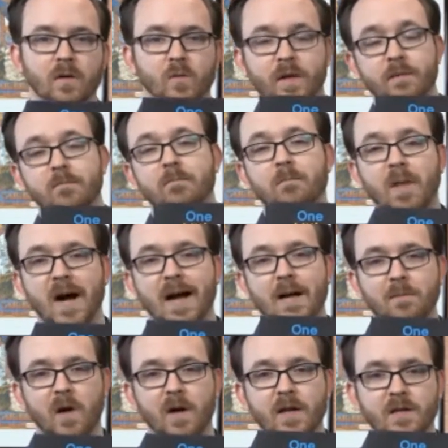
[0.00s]
written by
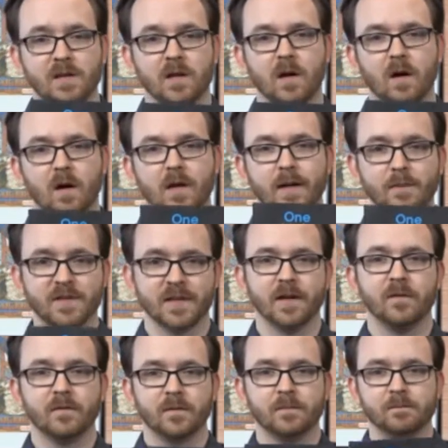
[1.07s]
Marty Sklar
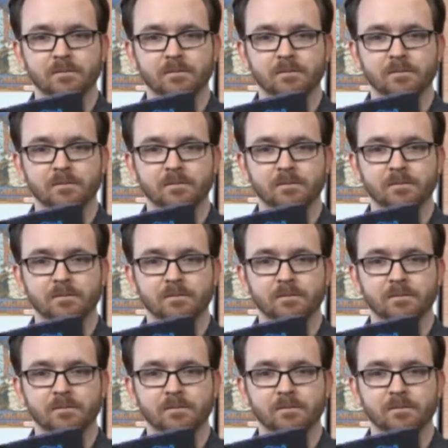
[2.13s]
himself.